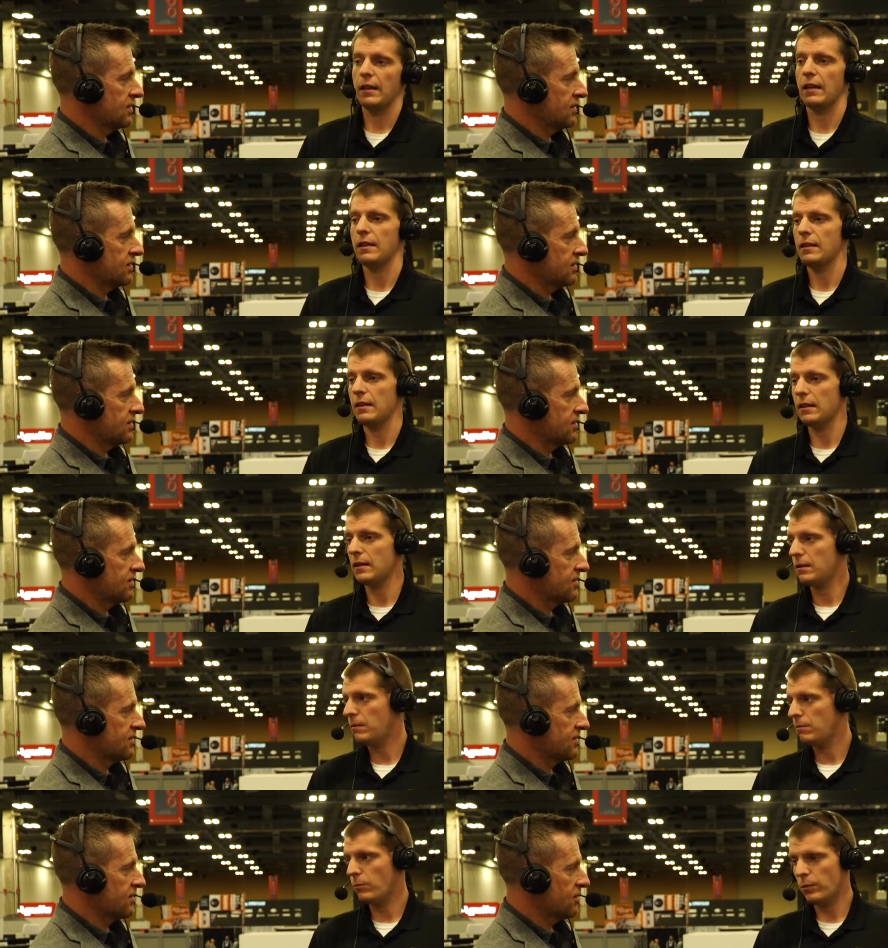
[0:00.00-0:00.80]
Speaker 1: And
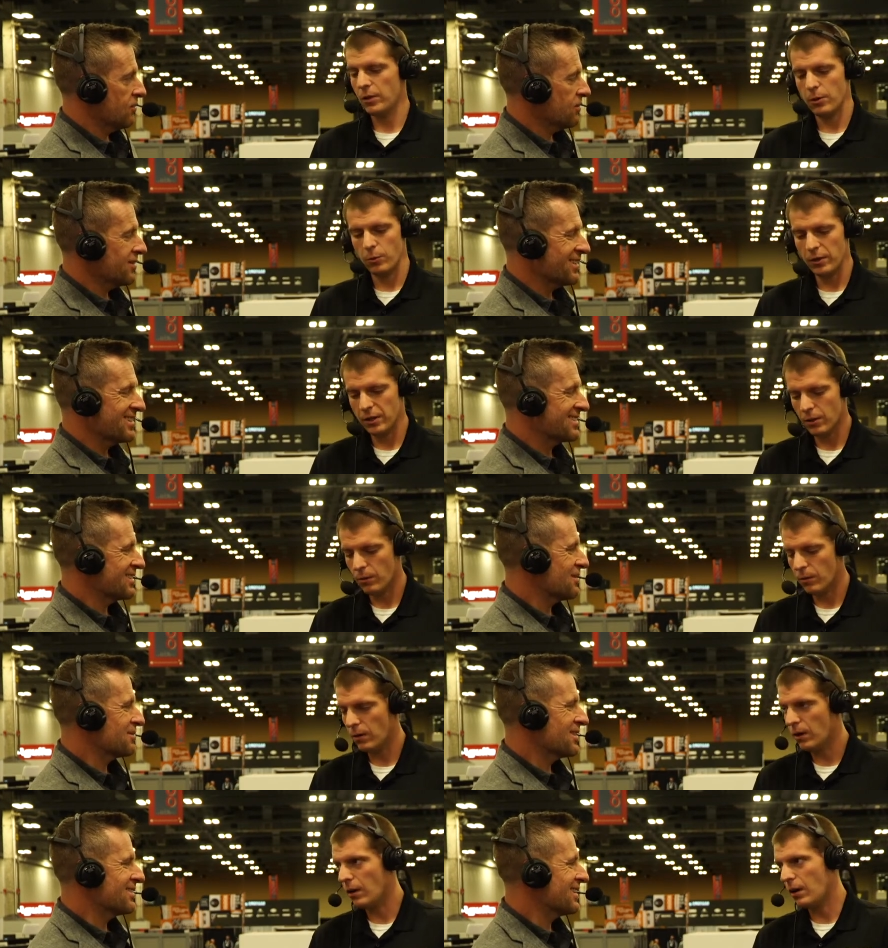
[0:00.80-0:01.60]
then
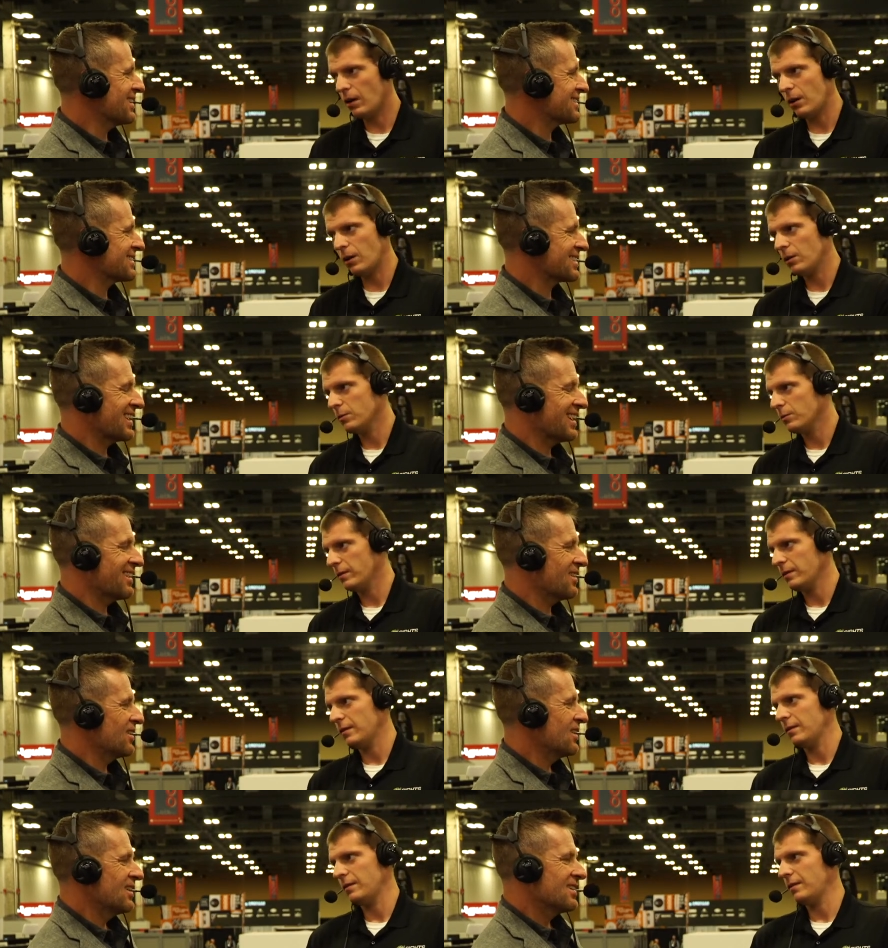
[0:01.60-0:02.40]
that's something
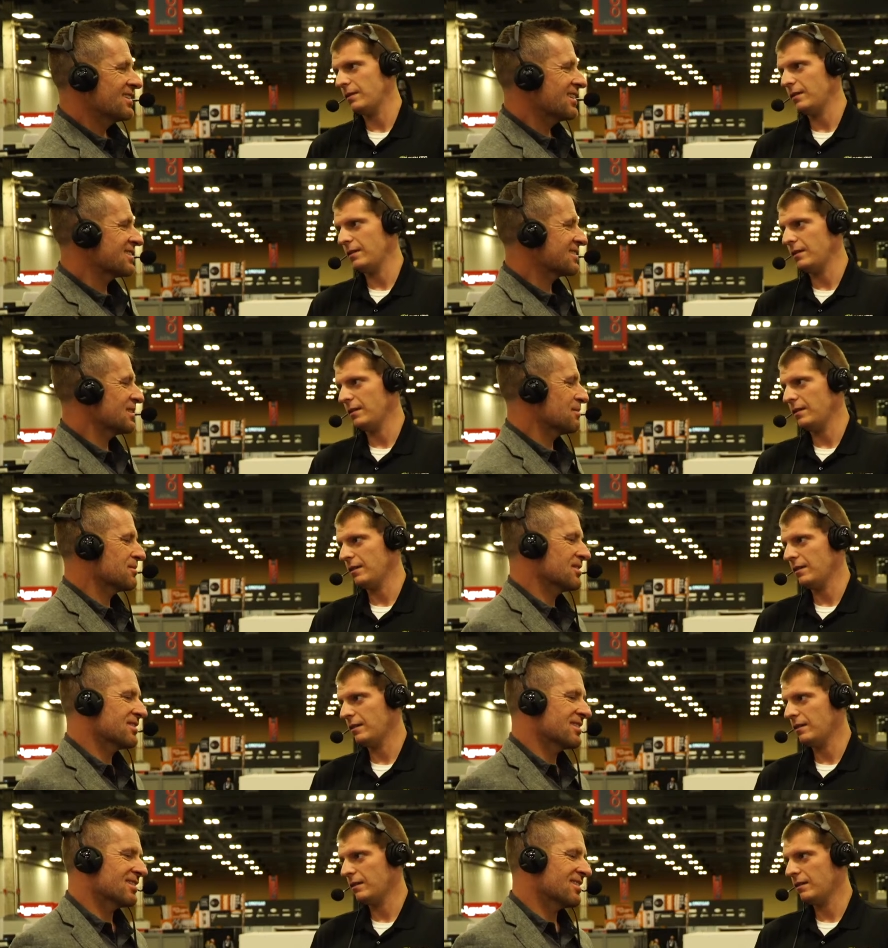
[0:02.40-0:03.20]
that that's
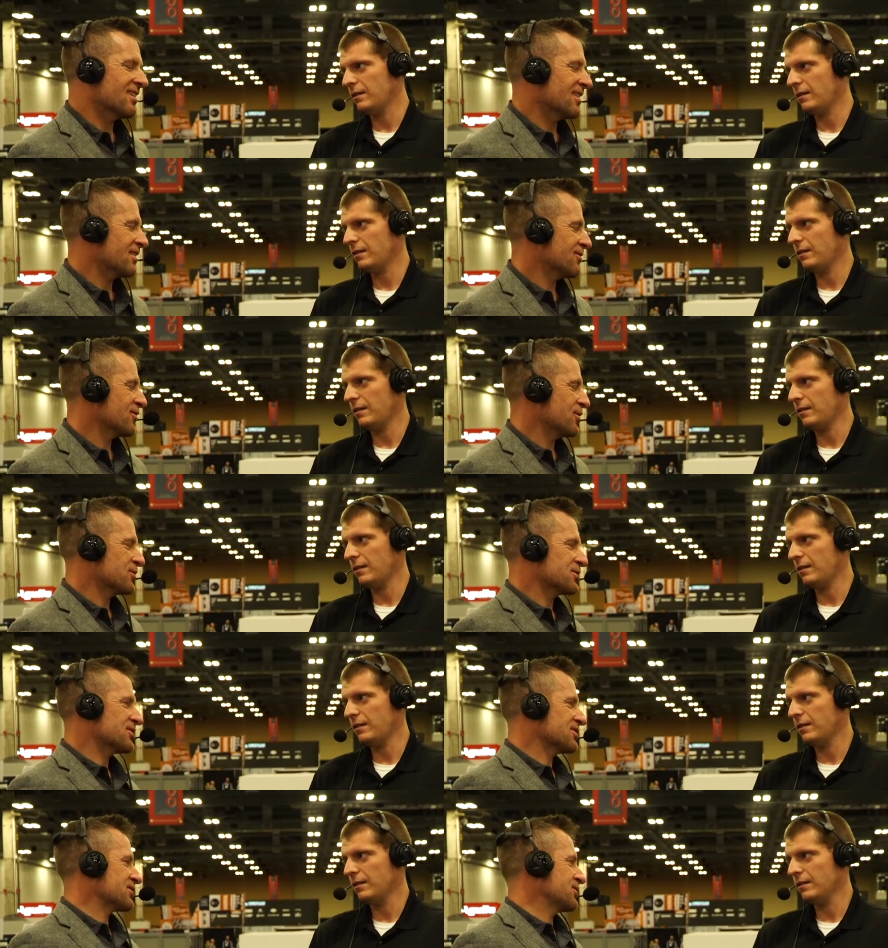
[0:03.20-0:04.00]
something that a lot of
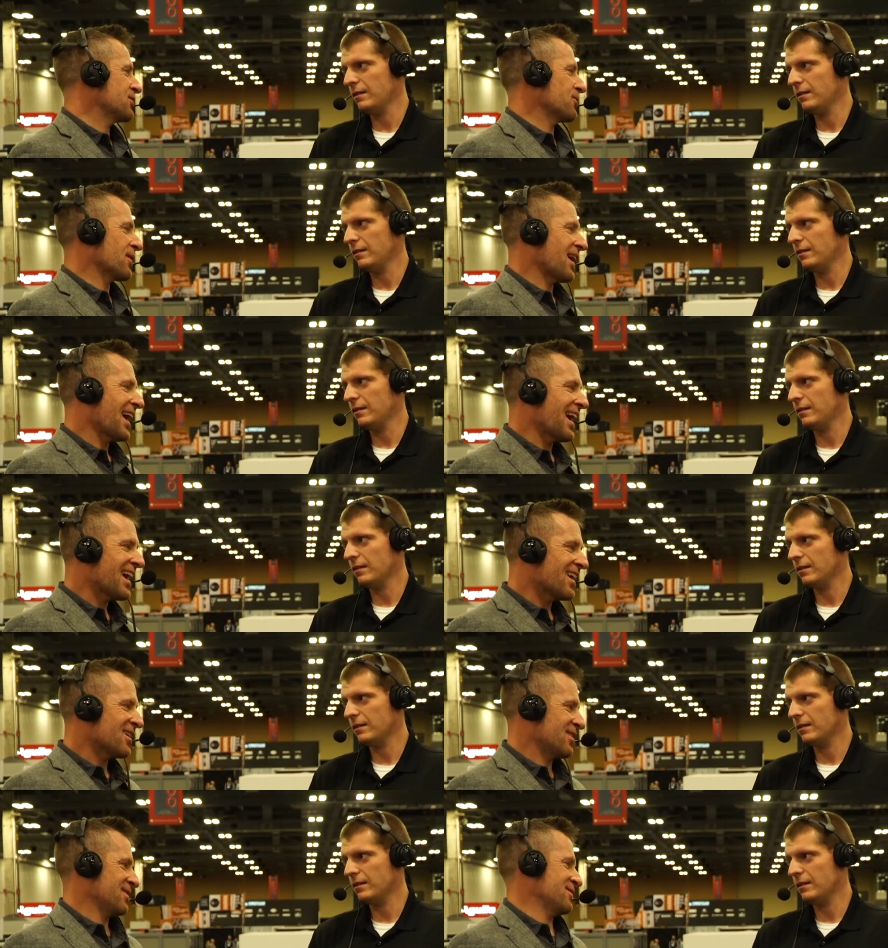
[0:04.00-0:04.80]
folks just don't
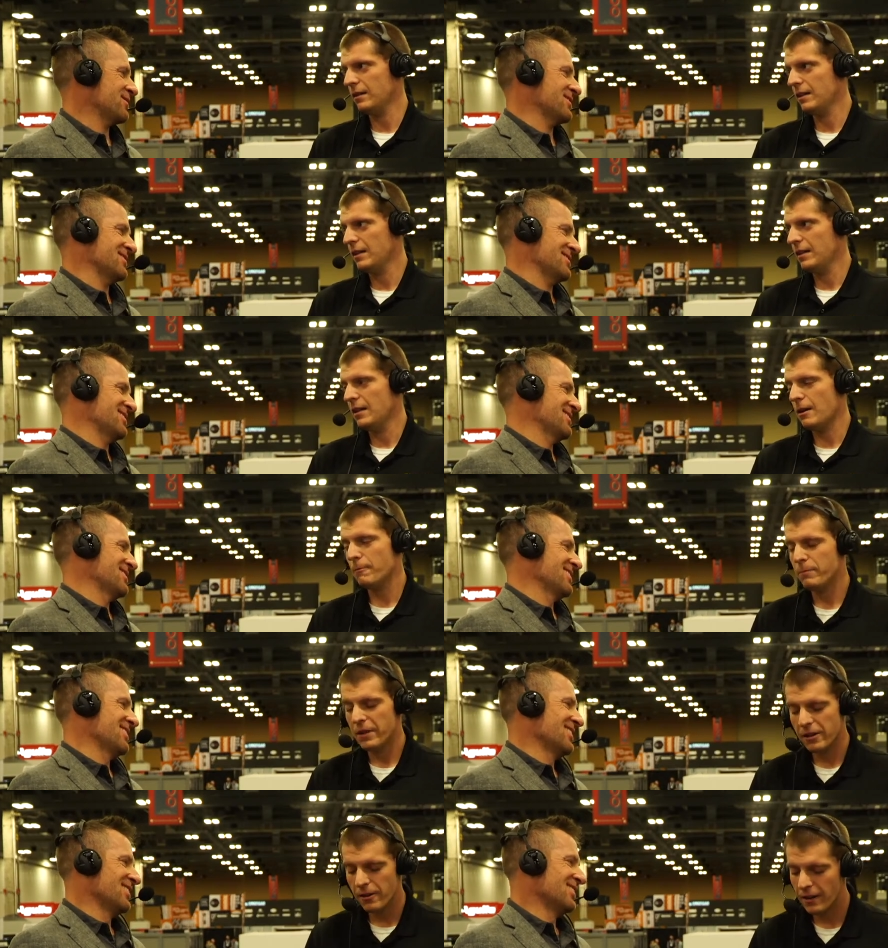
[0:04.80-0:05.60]
have.
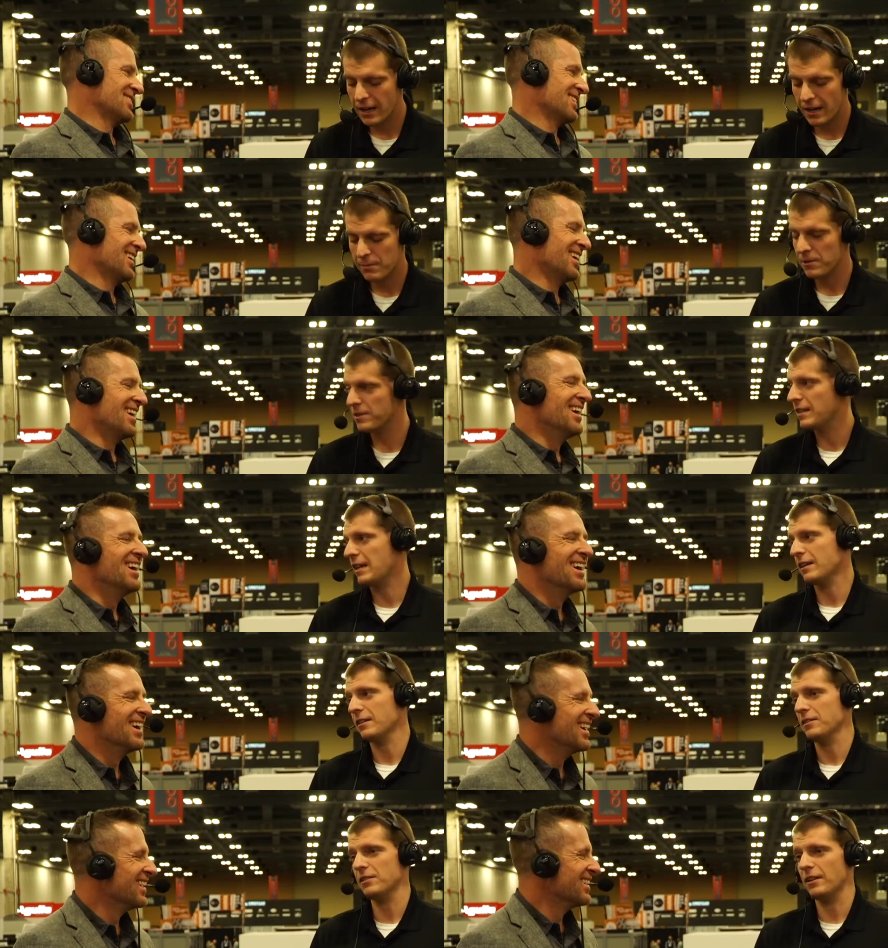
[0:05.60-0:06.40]
A
Speaker 2: bigger hammer is
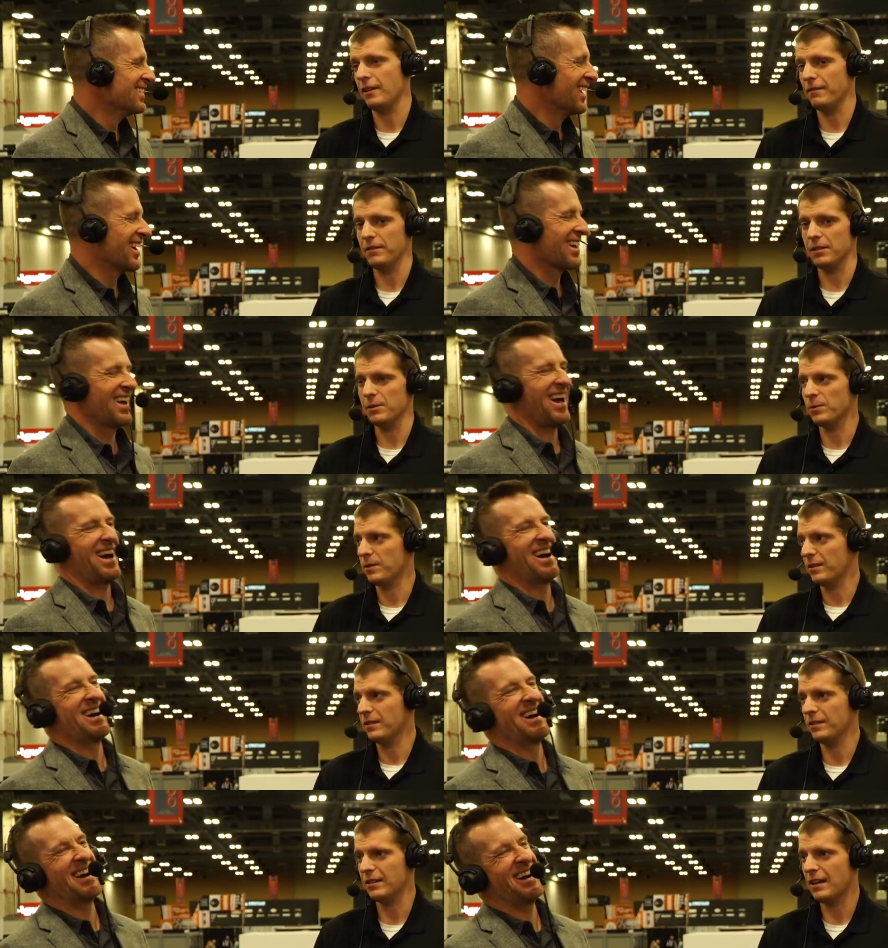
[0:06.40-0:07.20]
not going to solve this
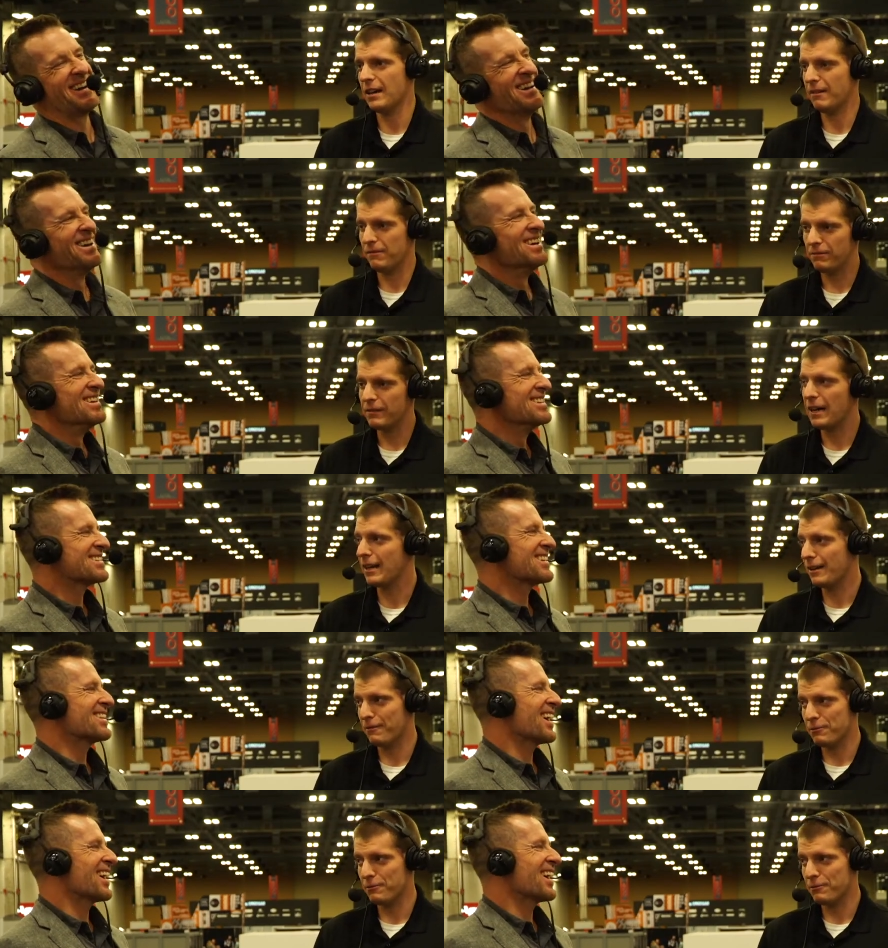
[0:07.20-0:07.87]
one. That's